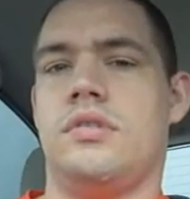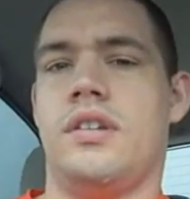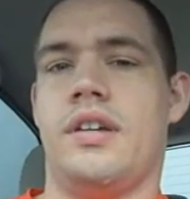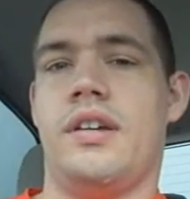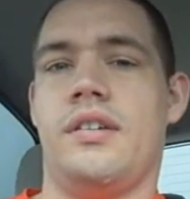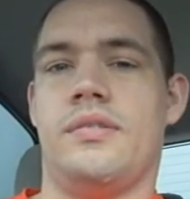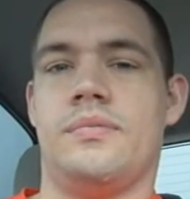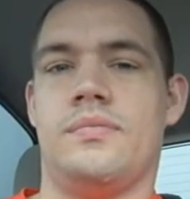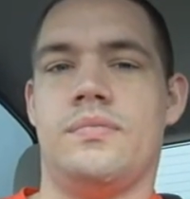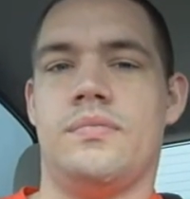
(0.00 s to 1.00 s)
Today,
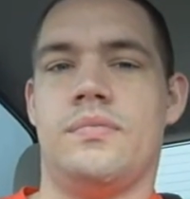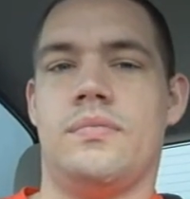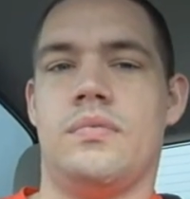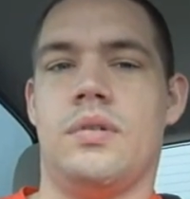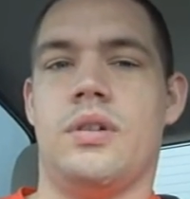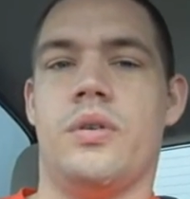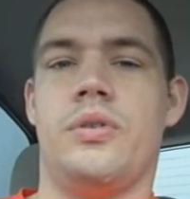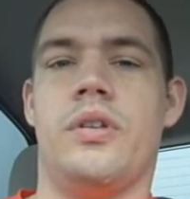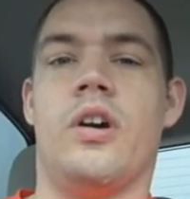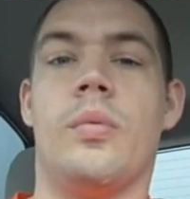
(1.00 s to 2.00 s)
I'm going
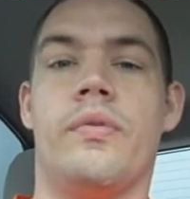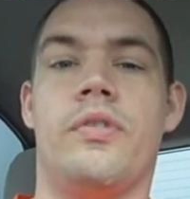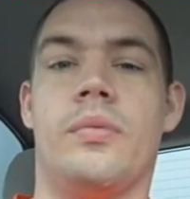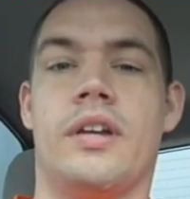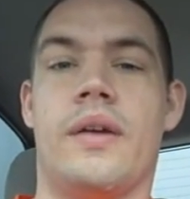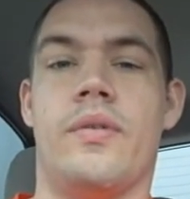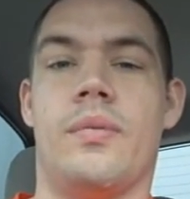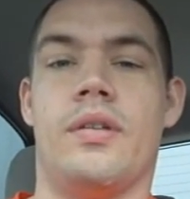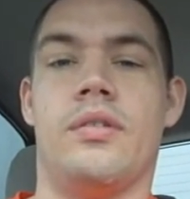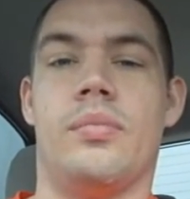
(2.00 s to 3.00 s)
to the Auburn football game with
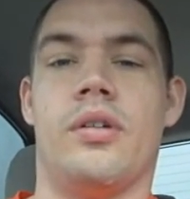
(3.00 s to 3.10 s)
my little